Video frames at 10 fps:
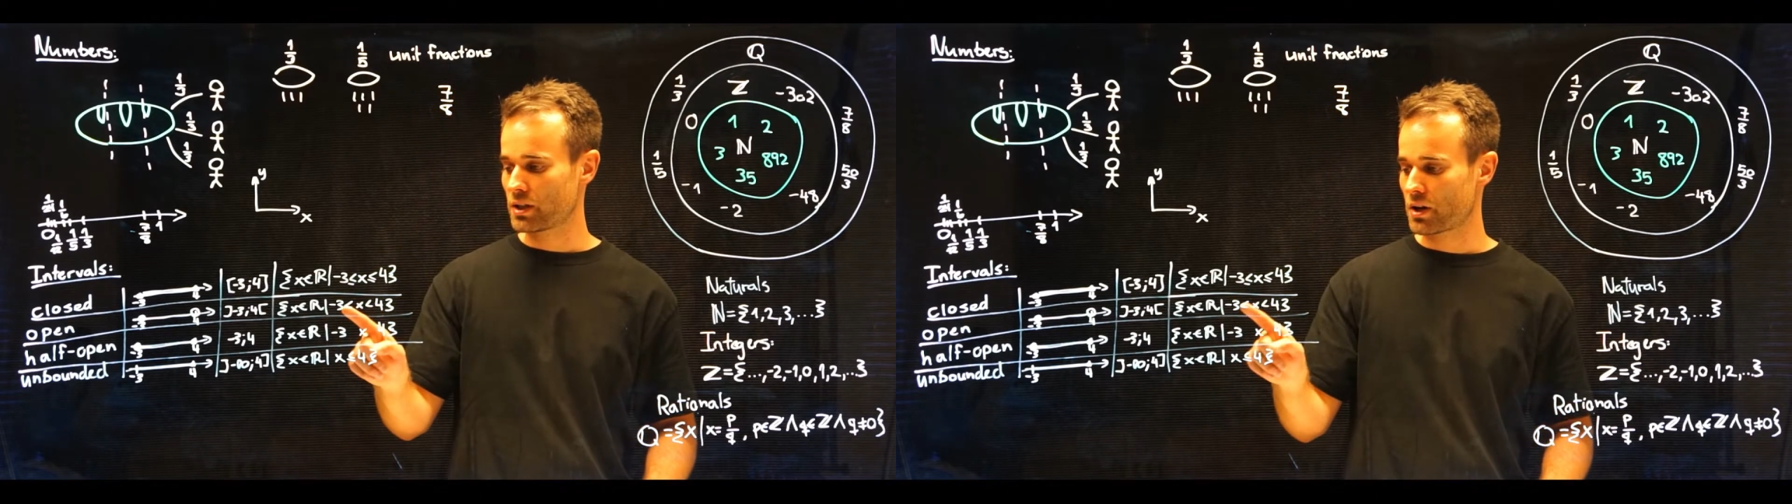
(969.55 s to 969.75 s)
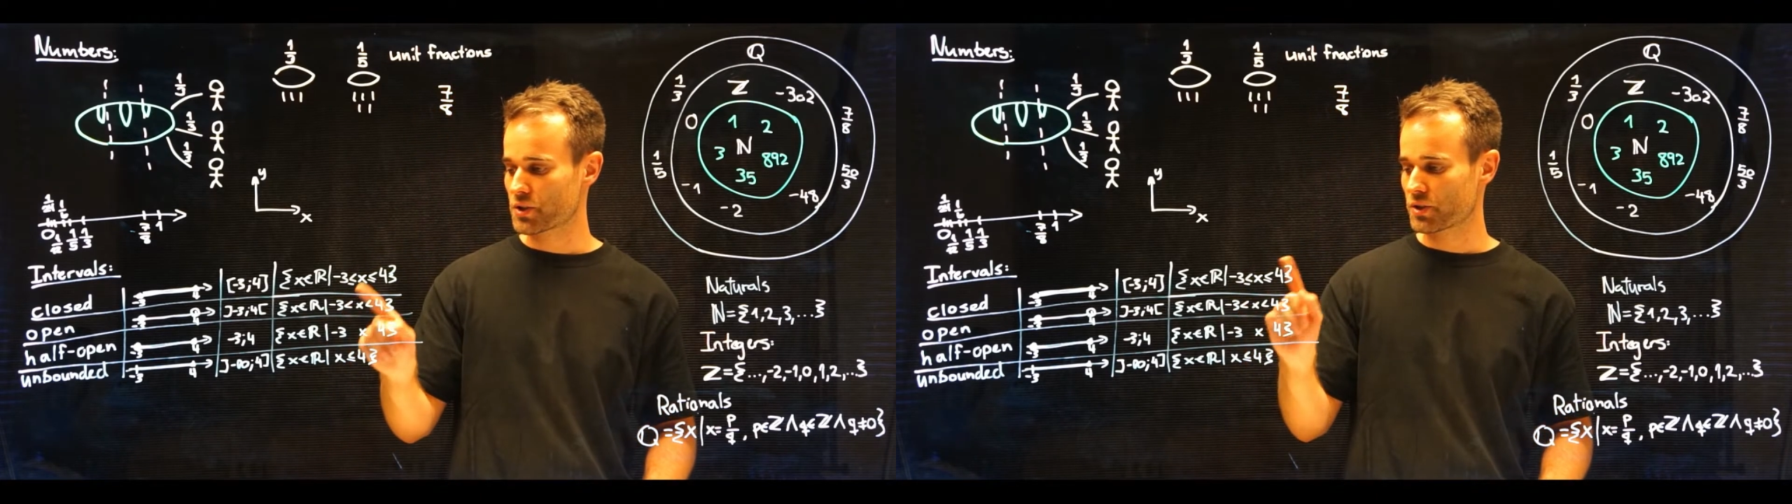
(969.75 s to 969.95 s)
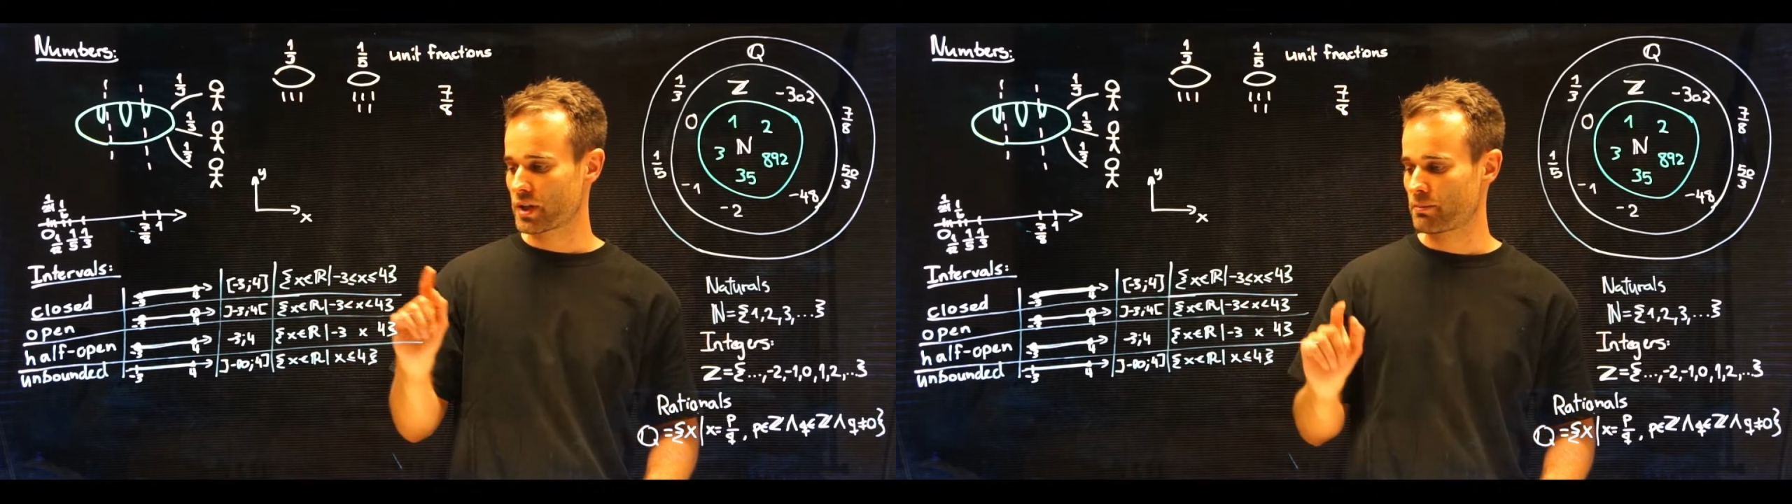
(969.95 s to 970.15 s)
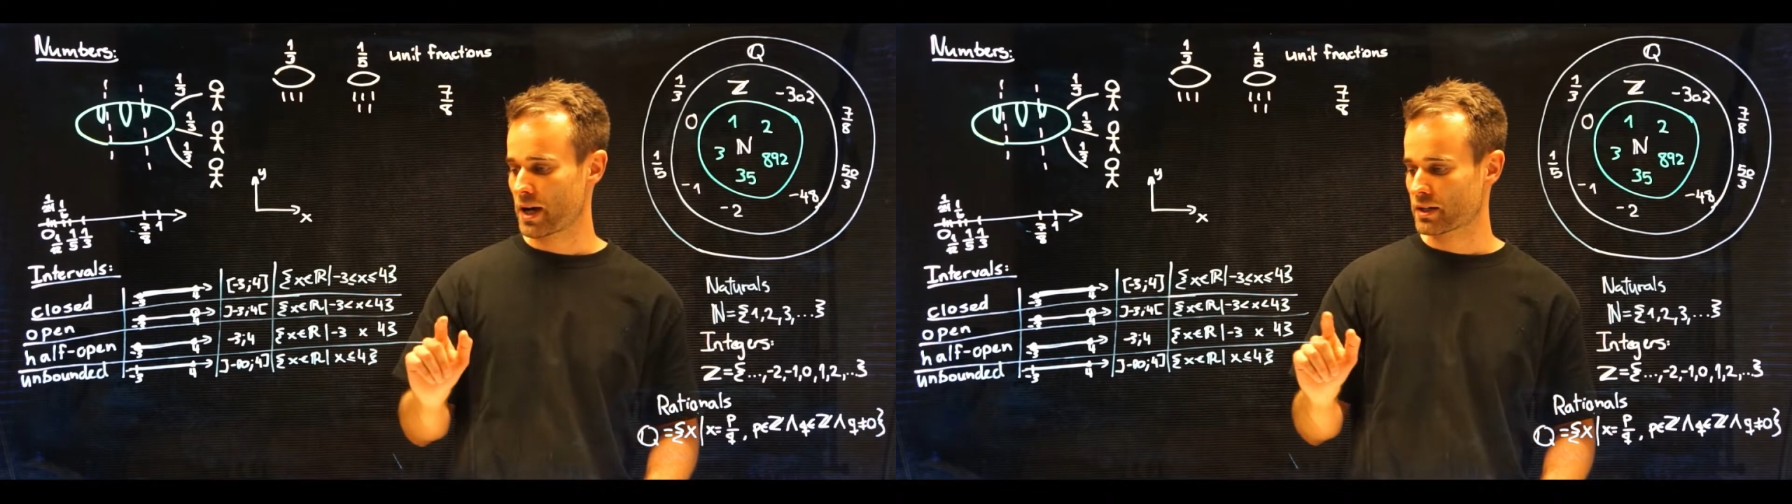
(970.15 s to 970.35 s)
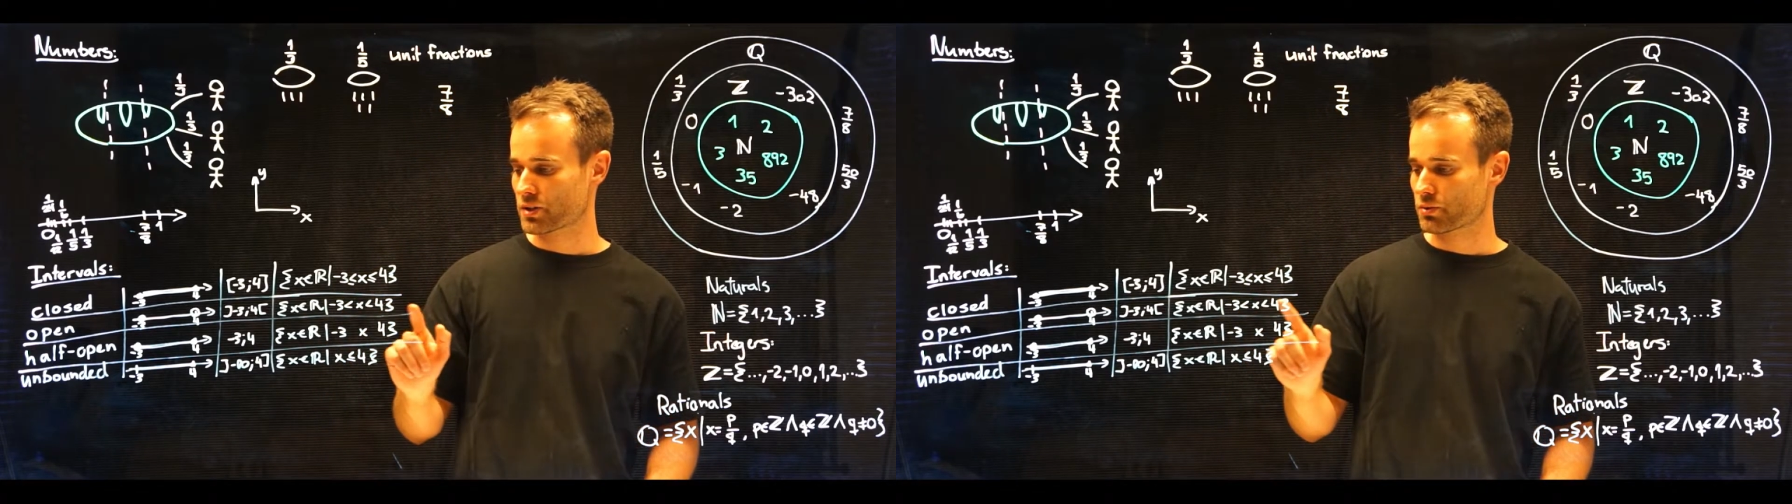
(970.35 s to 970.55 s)
larger than
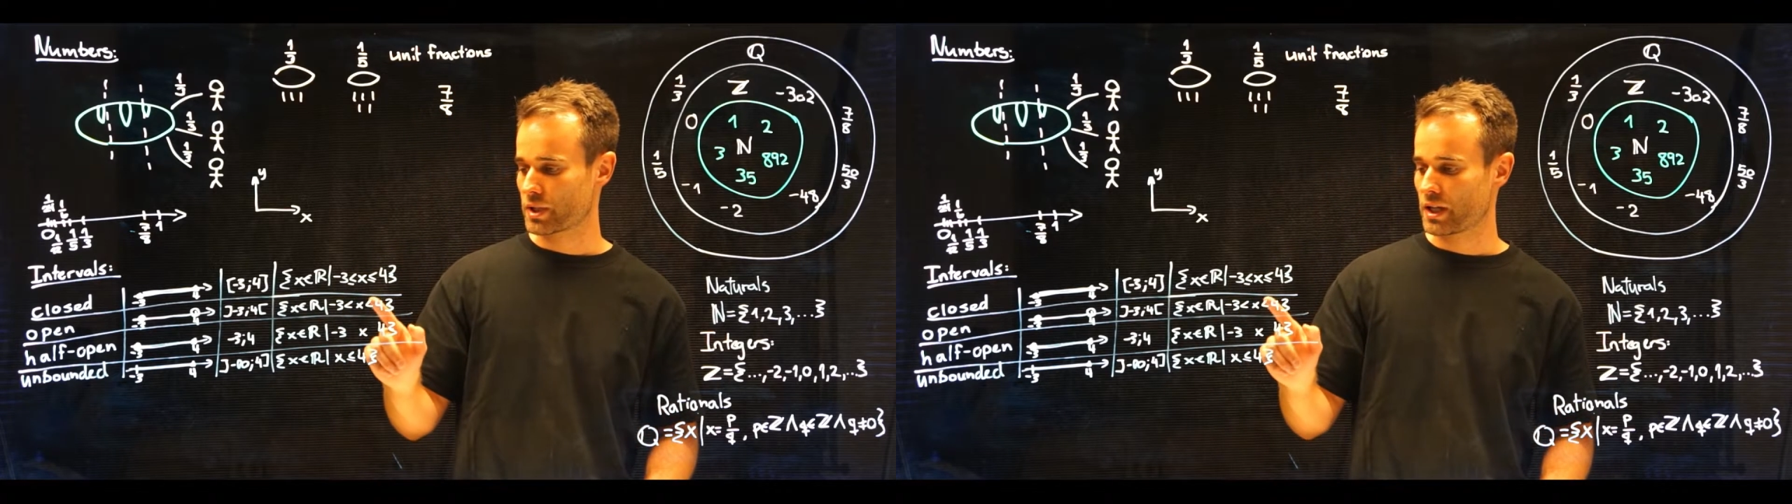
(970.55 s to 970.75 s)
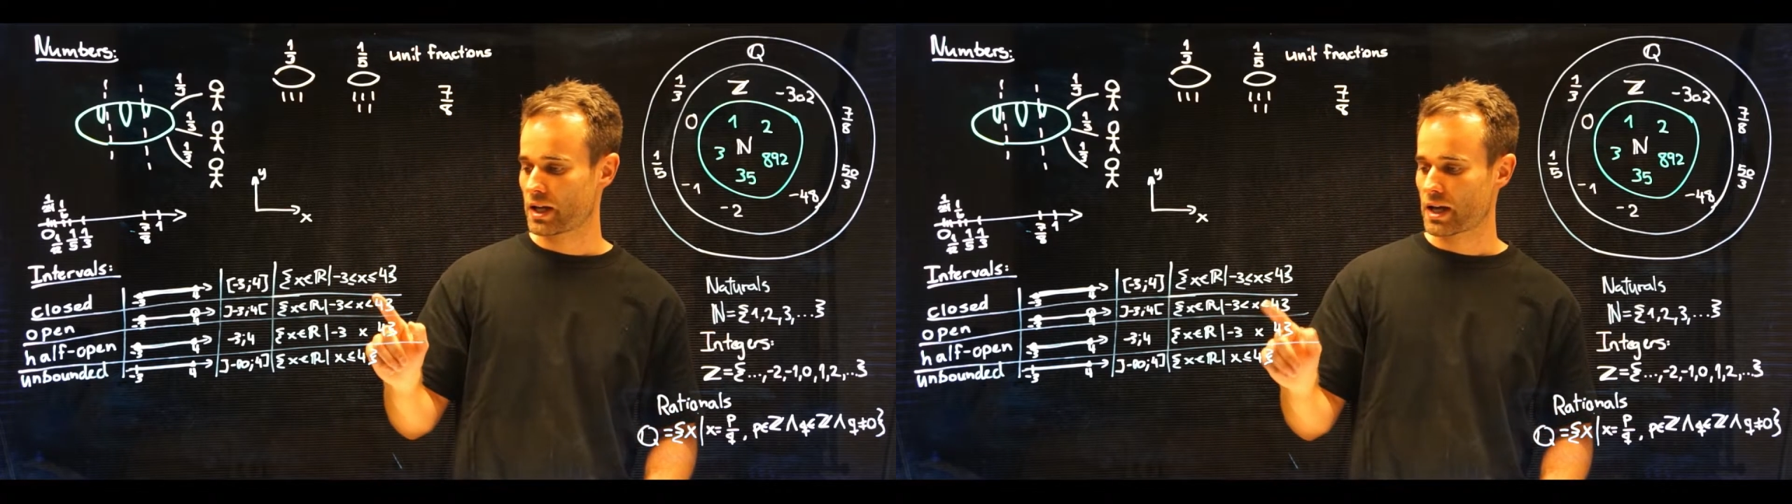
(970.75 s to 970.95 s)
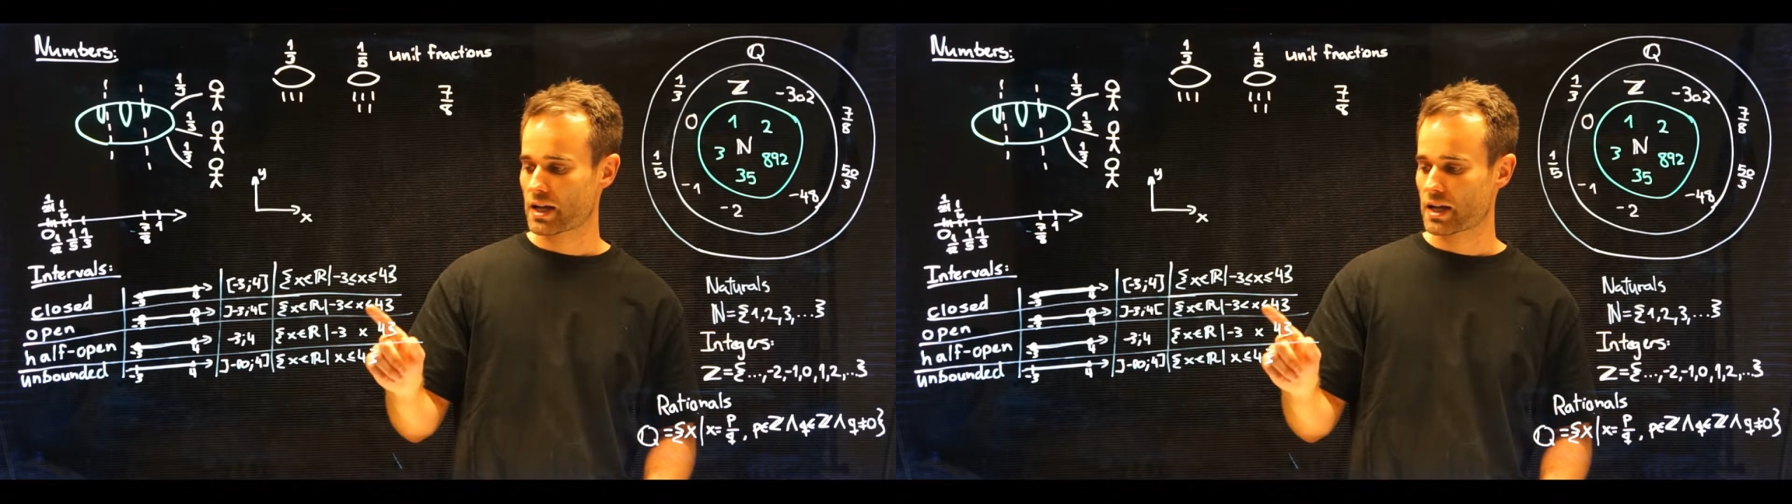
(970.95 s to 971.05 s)
-3